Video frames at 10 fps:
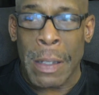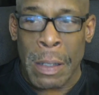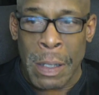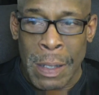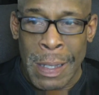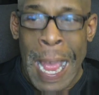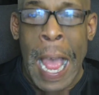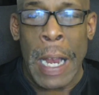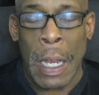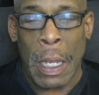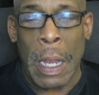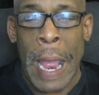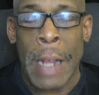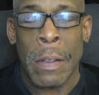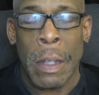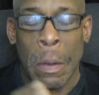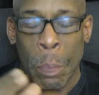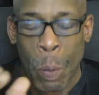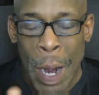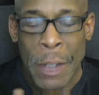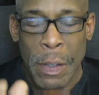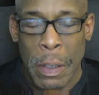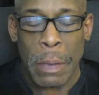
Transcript: a society, as the oppressor,